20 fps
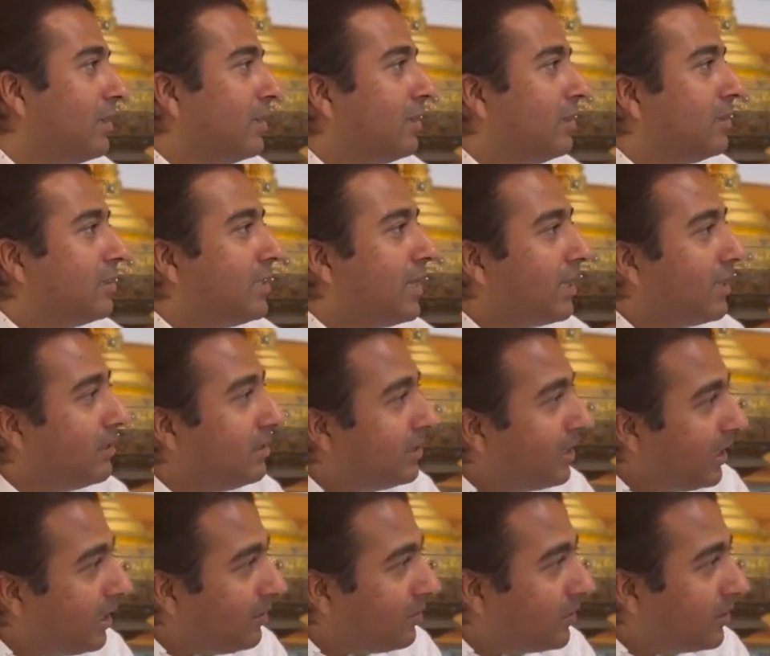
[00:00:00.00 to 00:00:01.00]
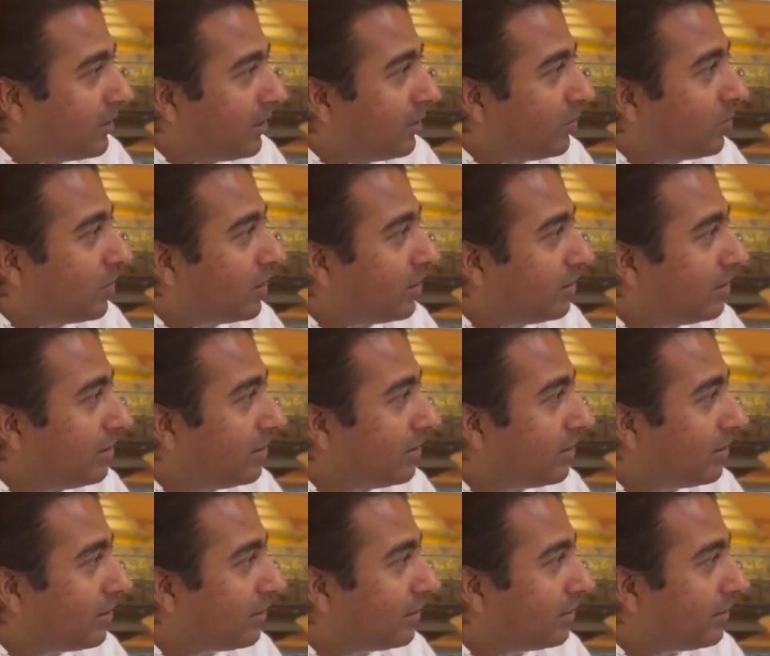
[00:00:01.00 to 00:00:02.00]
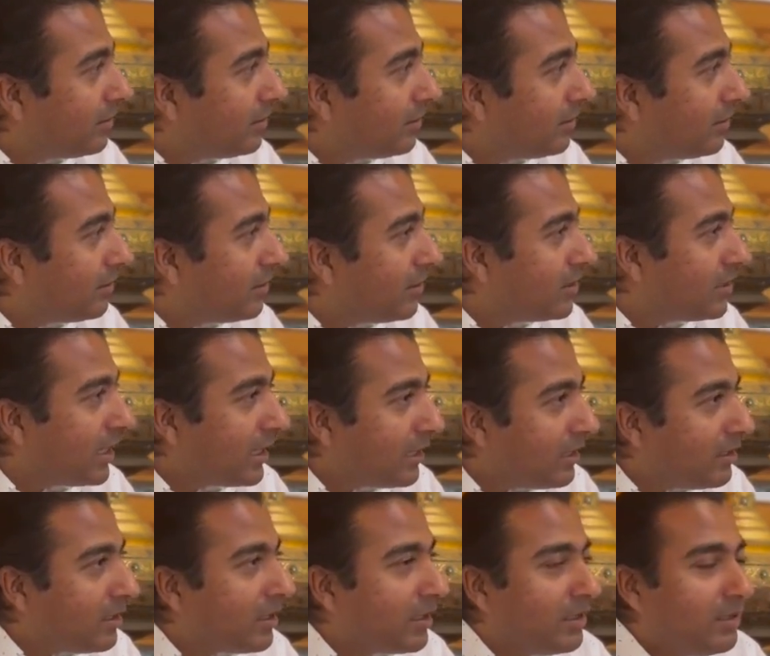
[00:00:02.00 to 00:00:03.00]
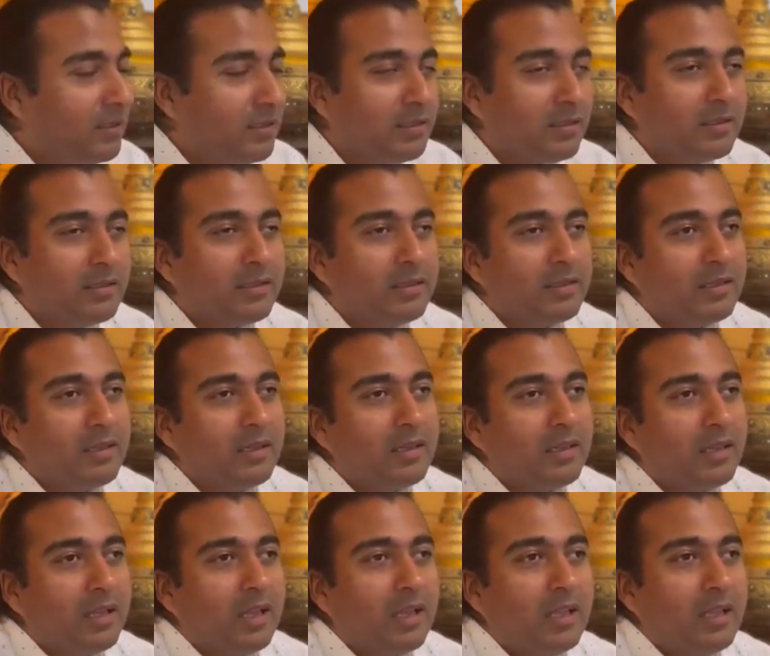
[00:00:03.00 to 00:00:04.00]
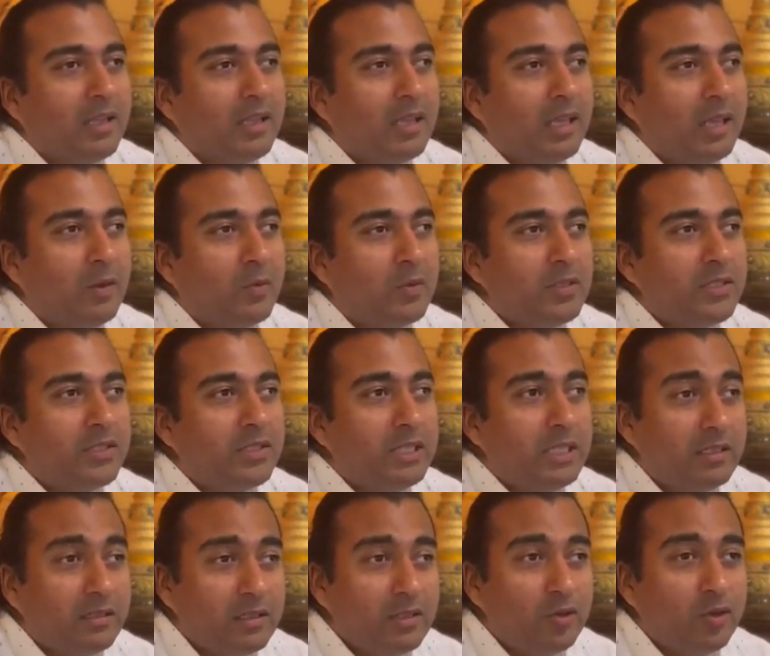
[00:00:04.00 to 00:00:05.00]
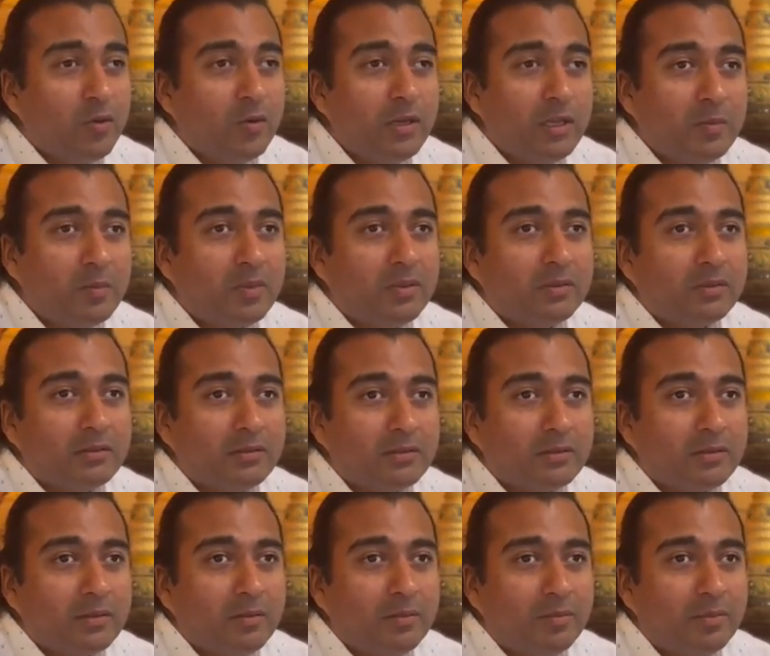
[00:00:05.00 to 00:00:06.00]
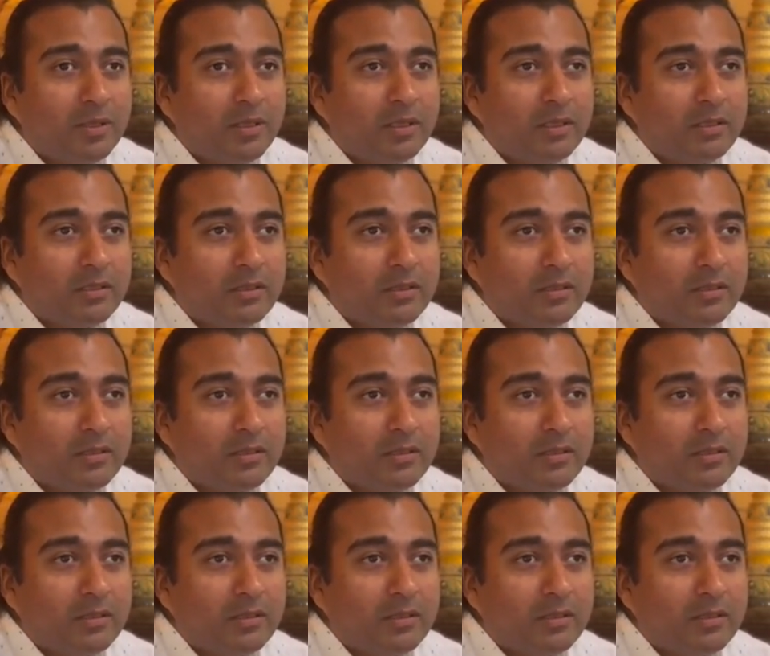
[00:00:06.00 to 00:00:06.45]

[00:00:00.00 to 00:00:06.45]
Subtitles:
The second day when they went, the second night, it was still enjoyable, but